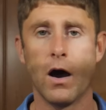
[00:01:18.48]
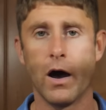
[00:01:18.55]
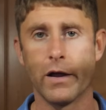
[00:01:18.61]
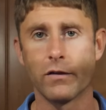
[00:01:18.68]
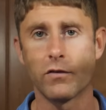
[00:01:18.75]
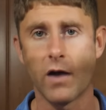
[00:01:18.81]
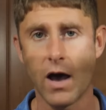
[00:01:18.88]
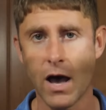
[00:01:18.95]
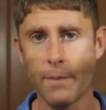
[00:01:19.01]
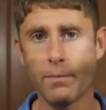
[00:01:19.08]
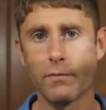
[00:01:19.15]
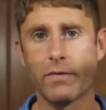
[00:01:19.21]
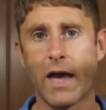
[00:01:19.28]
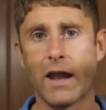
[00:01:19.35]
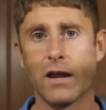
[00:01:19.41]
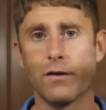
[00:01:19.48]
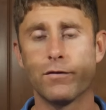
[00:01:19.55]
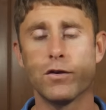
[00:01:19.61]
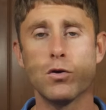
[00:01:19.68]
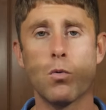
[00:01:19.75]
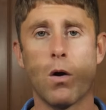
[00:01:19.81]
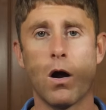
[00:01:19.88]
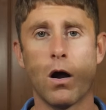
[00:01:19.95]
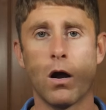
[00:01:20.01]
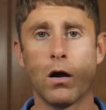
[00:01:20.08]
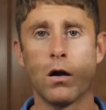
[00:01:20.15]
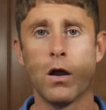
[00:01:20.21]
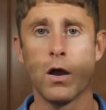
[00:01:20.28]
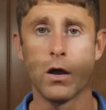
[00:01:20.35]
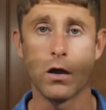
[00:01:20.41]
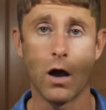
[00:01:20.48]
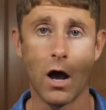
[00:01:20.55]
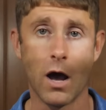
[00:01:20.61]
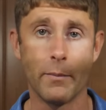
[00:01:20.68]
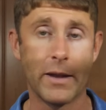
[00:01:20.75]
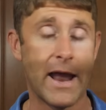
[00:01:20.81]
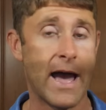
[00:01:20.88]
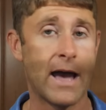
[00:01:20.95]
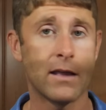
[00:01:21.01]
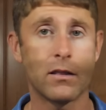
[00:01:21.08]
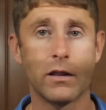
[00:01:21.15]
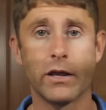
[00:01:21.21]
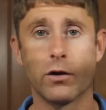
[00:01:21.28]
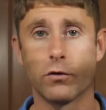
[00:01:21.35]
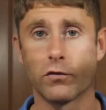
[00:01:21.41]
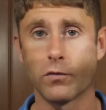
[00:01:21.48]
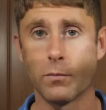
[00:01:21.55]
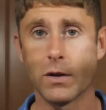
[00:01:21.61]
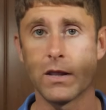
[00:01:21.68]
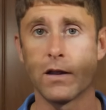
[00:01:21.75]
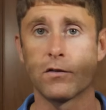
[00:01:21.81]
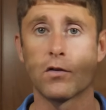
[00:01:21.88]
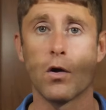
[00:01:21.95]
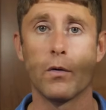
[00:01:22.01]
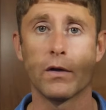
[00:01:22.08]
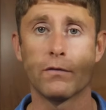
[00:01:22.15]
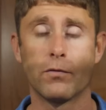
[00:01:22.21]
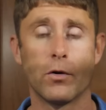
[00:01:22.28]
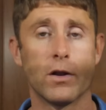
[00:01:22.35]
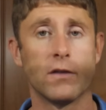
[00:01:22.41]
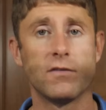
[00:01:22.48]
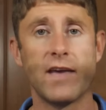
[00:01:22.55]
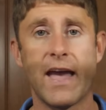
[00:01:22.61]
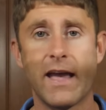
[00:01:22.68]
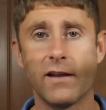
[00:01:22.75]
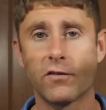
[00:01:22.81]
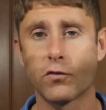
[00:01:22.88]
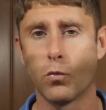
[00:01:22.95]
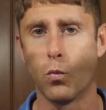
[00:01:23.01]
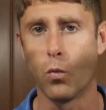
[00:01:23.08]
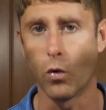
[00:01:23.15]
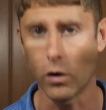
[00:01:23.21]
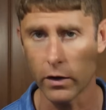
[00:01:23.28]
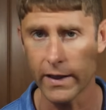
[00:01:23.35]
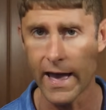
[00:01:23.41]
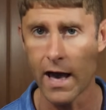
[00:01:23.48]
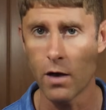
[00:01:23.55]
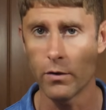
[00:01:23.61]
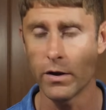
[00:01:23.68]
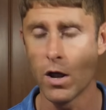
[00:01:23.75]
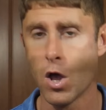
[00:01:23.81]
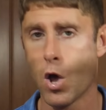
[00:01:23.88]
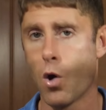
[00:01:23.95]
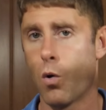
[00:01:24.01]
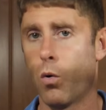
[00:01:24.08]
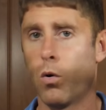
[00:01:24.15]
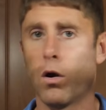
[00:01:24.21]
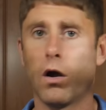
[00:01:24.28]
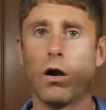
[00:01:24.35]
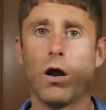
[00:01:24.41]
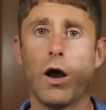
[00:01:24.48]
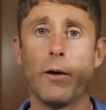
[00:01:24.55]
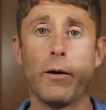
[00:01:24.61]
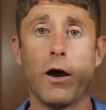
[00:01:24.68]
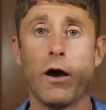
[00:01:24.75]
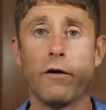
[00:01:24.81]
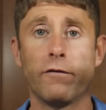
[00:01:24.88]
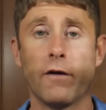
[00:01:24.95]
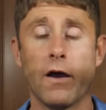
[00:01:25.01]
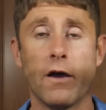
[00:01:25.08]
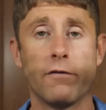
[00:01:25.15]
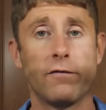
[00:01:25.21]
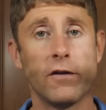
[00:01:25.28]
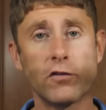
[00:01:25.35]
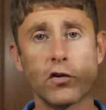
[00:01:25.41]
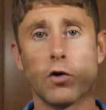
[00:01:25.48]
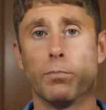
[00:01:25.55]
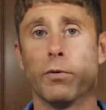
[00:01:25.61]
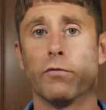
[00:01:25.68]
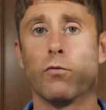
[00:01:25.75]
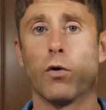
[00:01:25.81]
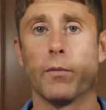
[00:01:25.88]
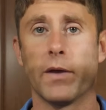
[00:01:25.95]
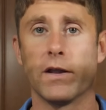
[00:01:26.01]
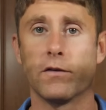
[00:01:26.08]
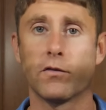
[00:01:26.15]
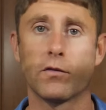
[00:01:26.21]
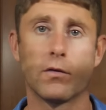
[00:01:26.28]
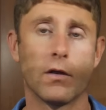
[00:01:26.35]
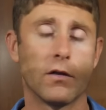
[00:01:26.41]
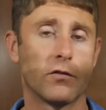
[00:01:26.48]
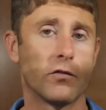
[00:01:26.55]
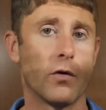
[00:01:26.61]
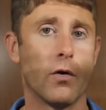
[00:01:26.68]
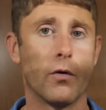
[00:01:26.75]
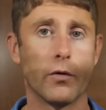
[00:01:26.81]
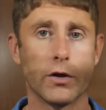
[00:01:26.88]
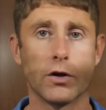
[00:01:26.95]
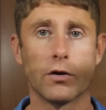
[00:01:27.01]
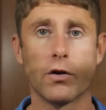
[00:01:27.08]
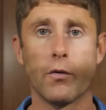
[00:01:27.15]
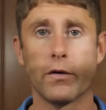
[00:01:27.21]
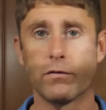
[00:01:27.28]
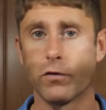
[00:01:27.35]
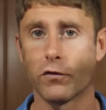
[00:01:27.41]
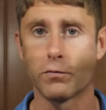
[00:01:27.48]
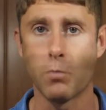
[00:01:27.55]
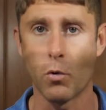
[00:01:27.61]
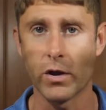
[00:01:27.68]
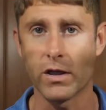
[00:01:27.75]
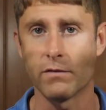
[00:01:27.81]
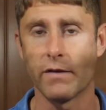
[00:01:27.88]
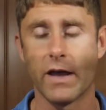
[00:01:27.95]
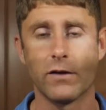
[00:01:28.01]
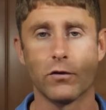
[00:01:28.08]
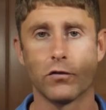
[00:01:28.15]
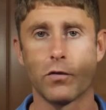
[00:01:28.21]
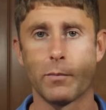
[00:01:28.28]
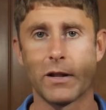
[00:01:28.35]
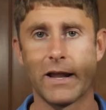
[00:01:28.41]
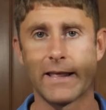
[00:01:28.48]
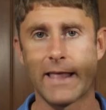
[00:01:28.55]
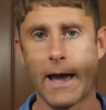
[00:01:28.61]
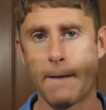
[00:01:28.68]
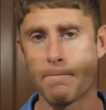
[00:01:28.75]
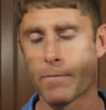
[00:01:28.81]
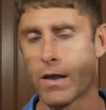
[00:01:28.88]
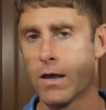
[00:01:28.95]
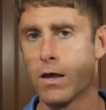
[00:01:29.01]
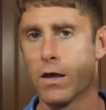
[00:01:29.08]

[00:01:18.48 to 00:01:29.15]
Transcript: On top of that, if you are um, an athlete or somebody that's going for an intense workout or a, a, a physical performance, so you're going for a sporting event or something like that,